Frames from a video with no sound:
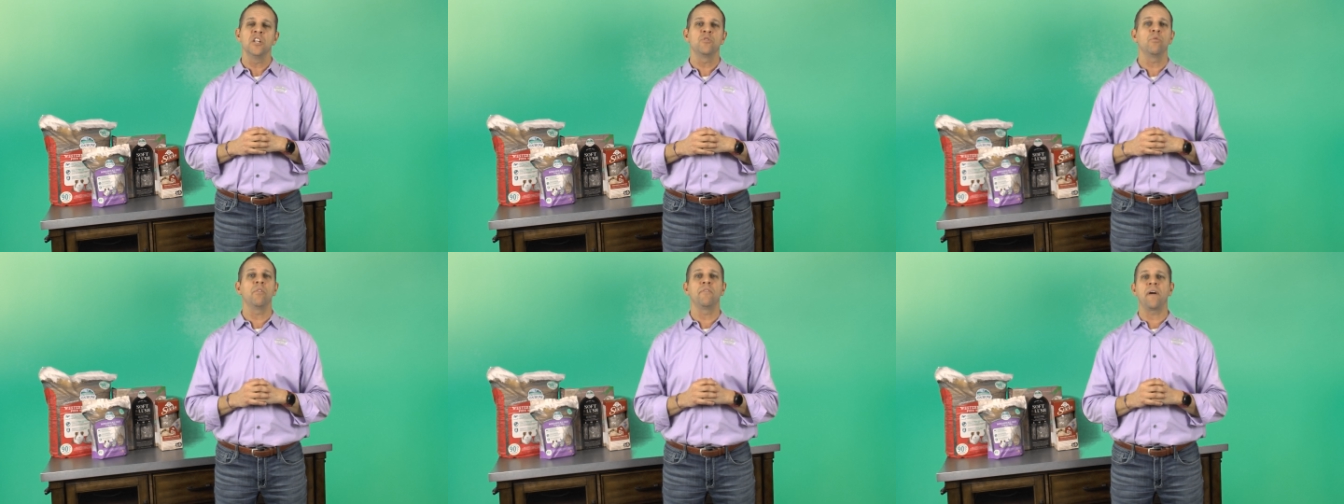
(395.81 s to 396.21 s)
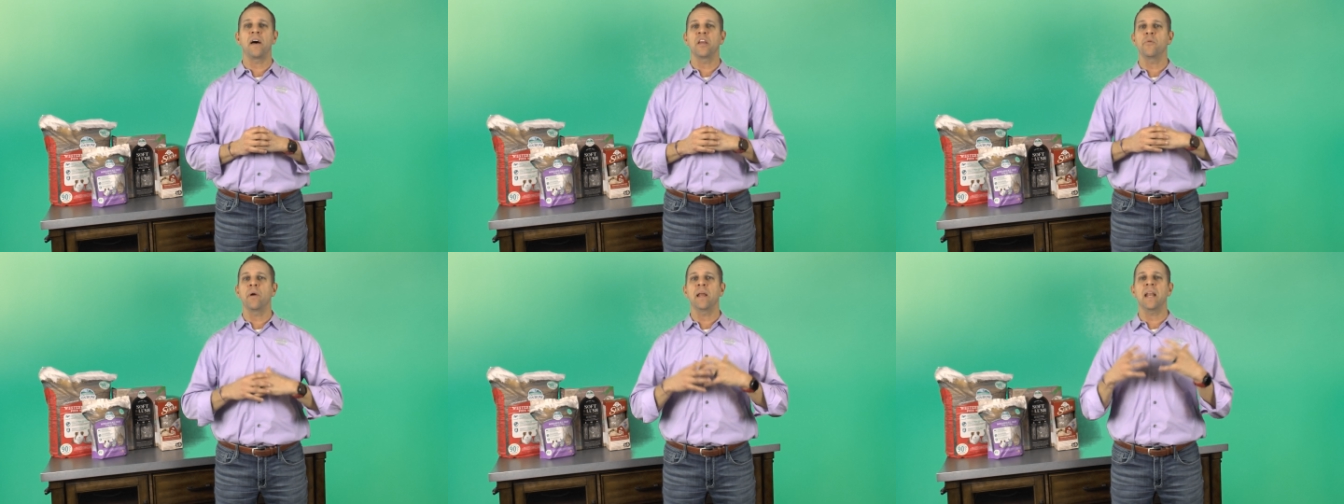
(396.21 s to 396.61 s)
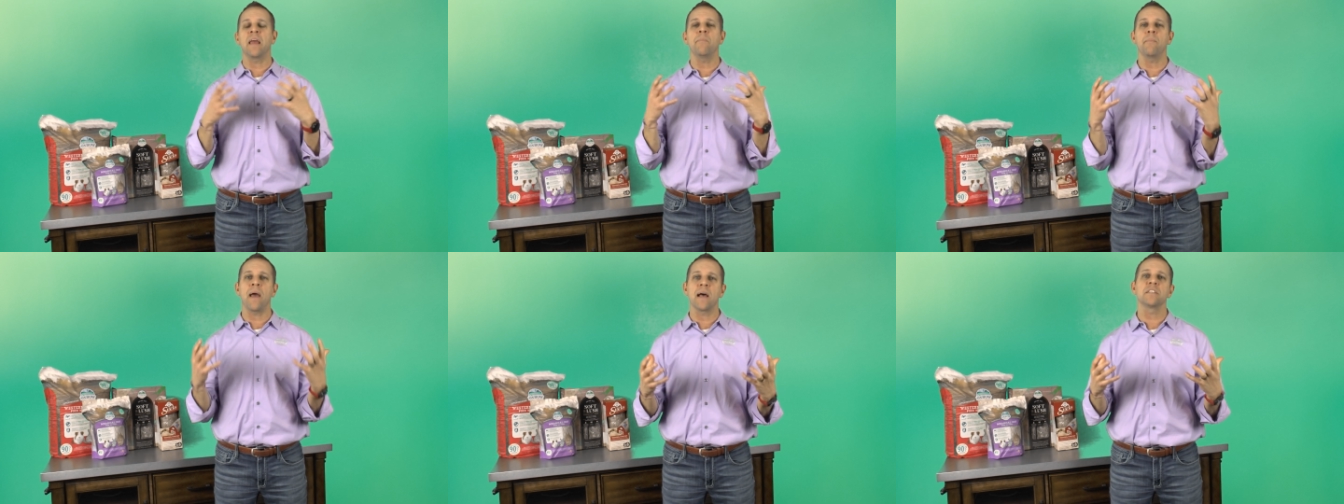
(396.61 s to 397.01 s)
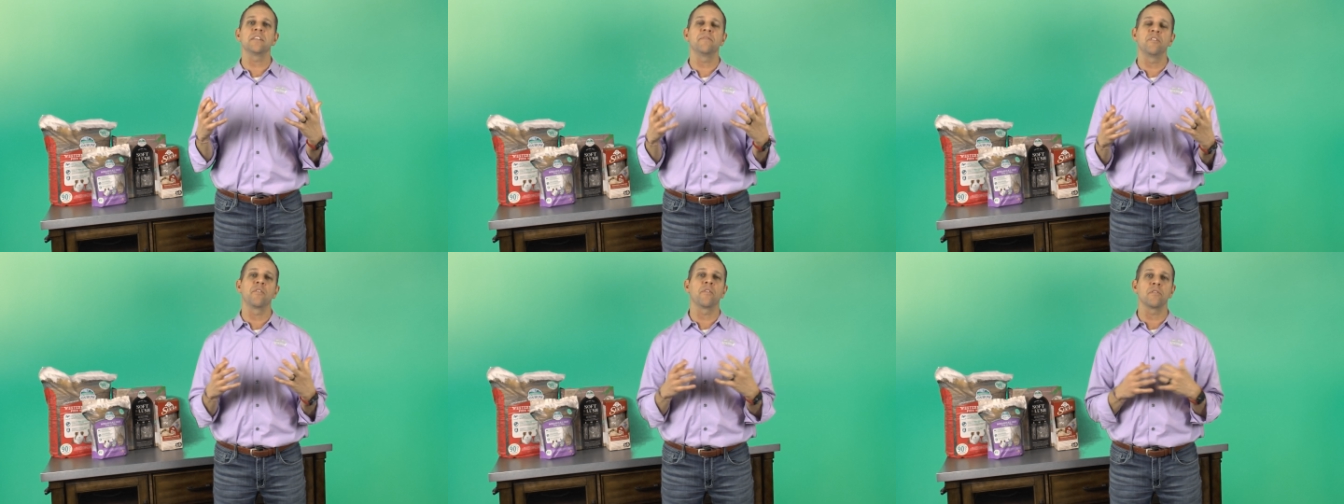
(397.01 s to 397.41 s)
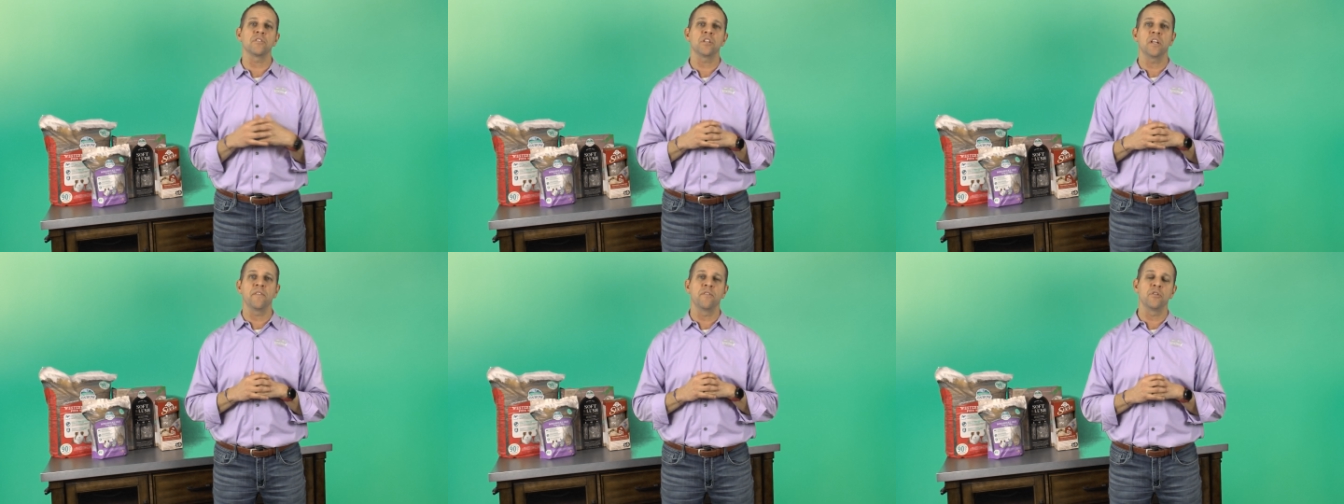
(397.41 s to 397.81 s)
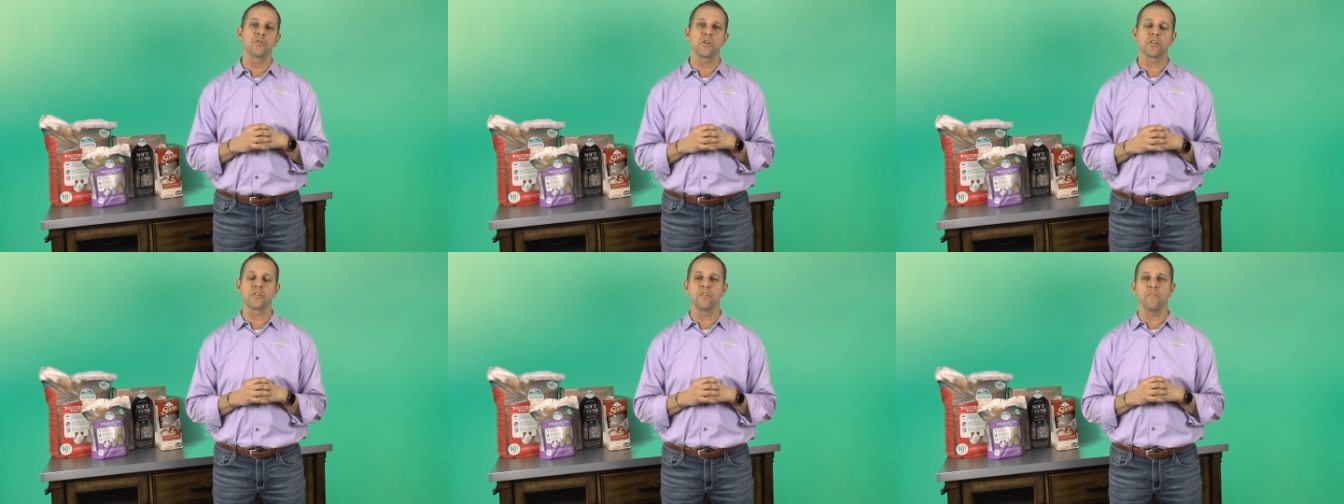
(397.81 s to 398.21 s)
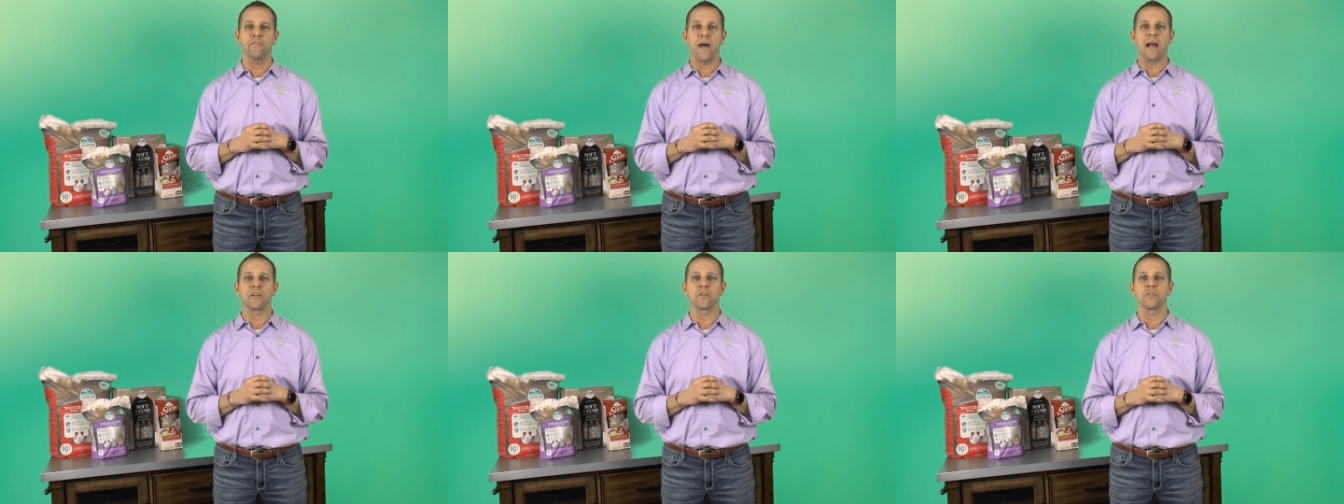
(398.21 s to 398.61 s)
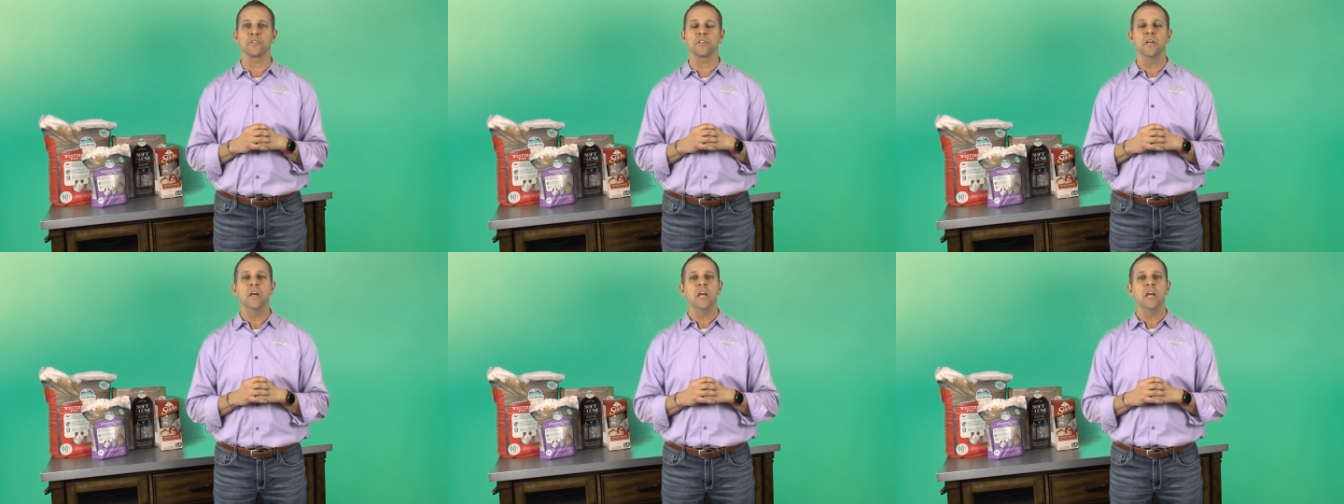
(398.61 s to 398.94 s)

to evaluate a massive diversity of nutritional factors,